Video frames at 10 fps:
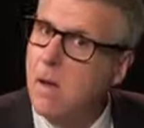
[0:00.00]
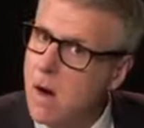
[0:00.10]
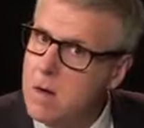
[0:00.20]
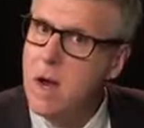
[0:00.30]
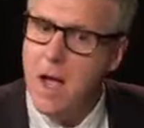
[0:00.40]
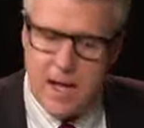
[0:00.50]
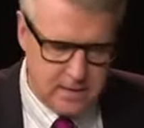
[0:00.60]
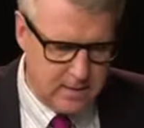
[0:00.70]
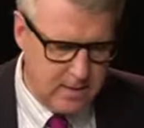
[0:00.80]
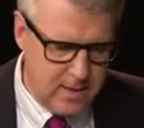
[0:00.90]
are
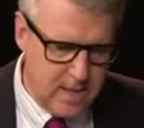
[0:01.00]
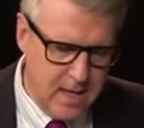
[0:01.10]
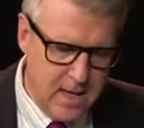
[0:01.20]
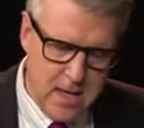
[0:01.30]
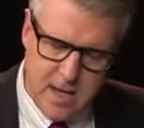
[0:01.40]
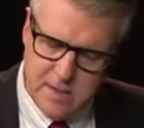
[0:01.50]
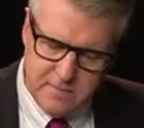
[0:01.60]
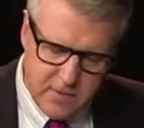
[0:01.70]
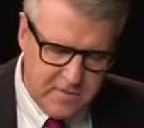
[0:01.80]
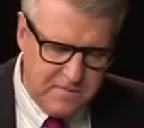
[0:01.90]
not. On
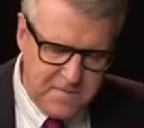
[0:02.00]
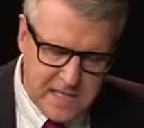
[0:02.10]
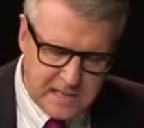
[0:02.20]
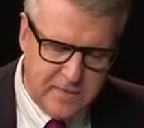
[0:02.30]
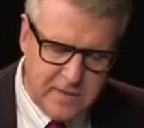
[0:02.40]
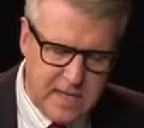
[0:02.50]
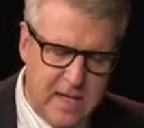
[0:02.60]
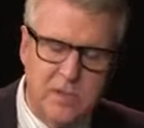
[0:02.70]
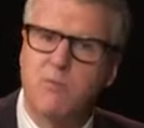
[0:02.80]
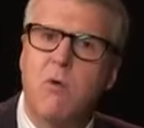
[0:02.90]
the very face of it,
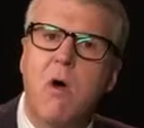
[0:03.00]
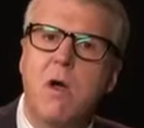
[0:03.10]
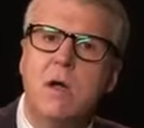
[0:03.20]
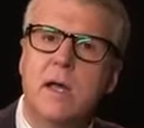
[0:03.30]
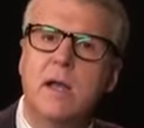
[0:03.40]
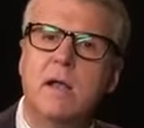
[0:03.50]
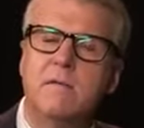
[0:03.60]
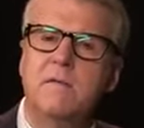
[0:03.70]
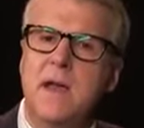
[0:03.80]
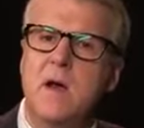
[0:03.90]
that is wrong and
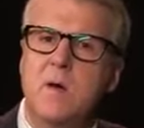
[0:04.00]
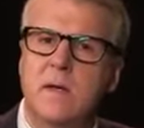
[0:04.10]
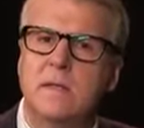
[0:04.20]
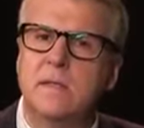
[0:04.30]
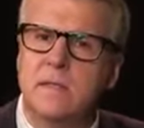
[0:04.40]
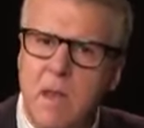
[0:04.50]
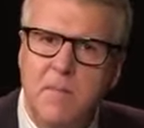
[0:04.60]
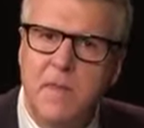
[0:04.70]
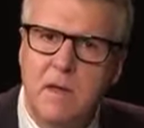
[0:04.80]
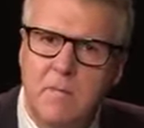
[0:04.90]
unfair, and
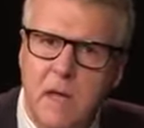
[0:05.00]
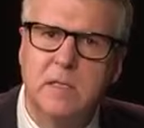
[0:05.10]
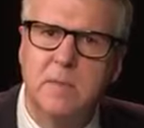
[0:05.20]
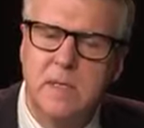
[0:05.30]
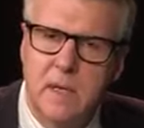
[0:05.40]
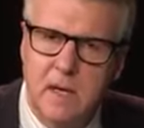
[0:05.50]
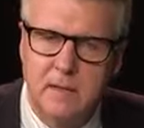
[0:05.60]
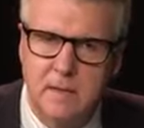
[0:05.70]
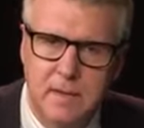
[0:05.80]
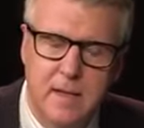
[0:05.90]
something must be
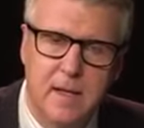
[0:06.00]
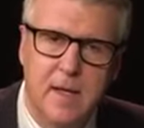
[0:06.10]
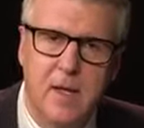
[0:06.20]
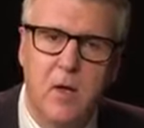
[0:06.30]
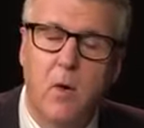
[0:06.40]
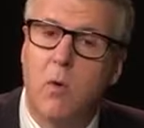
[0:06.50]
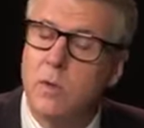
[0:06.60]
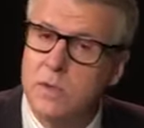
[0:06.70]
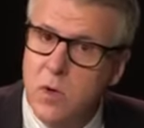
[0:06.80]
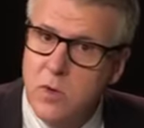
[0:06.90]
done.
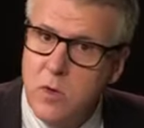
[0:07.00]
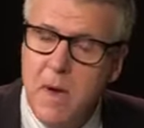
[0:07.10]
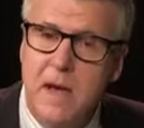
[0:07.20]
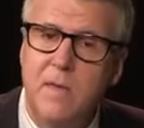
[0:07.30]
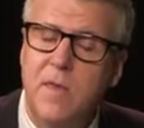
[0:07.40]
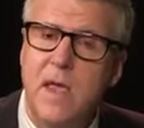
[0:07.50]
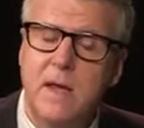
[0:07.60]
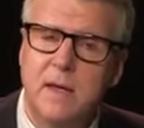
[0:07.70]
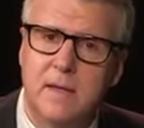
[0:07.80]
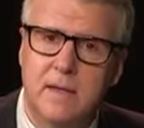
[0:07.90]
Or so you might
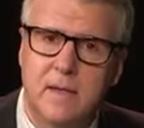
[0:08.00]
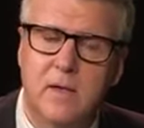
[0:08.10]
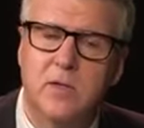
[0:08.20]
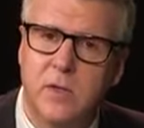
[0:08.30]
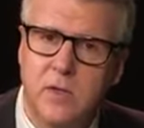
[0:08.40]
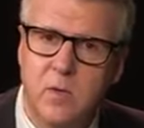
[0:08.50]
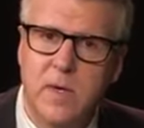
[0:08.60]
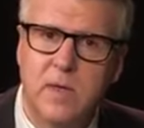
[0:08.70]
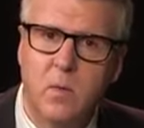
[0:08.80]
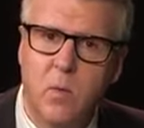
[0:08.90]
think until you
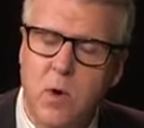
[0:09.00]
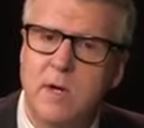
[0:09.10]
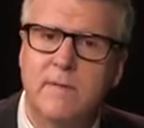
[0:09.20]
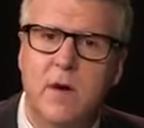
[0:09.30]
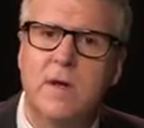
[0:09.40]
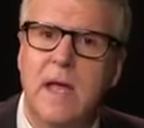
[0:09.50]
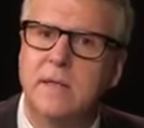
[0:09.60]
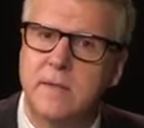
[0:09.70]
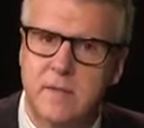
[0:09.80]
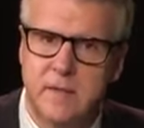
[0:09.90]
read the work of our
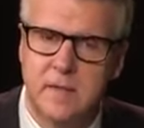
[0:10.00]
guest